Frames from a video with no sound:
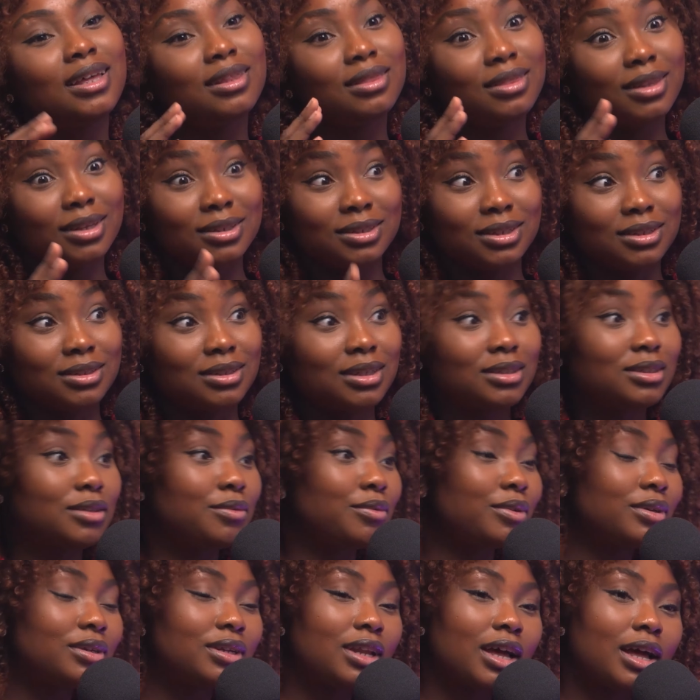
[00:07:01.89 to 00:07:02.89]
this is a
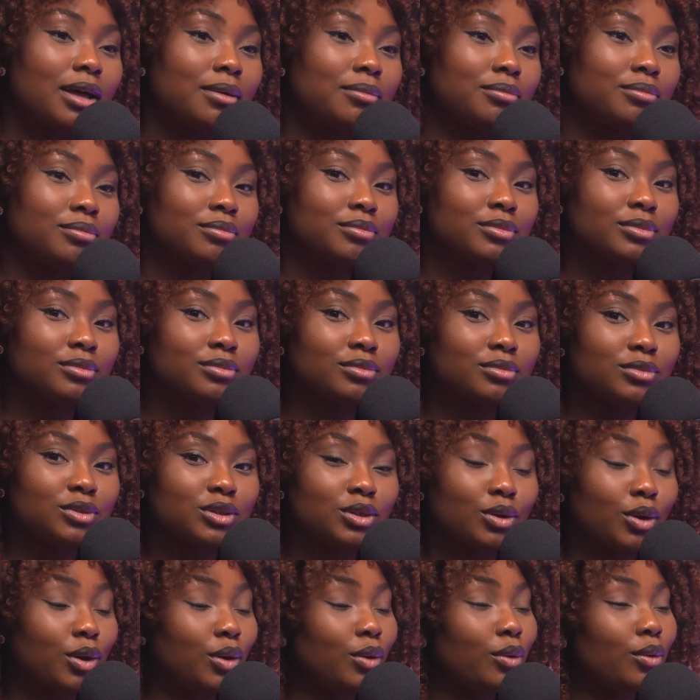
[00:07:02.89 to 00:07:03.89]
different um,
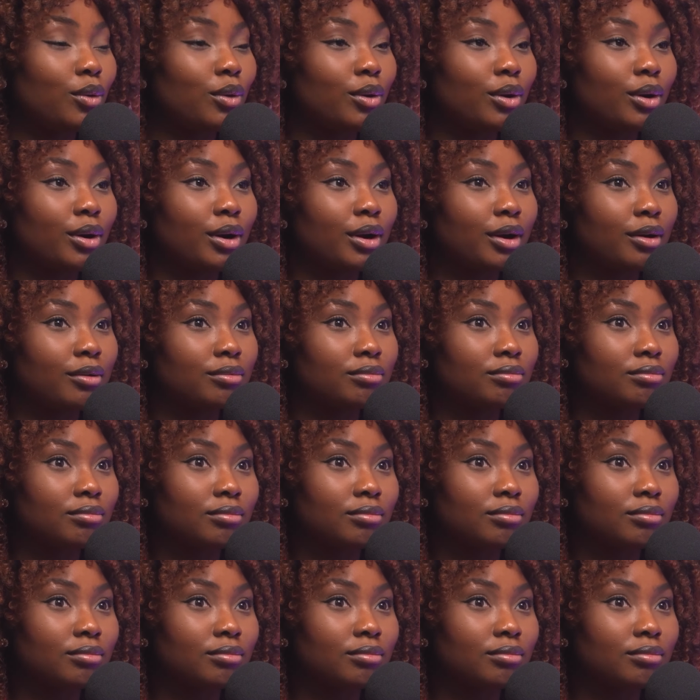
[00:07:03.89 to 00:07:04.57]
secure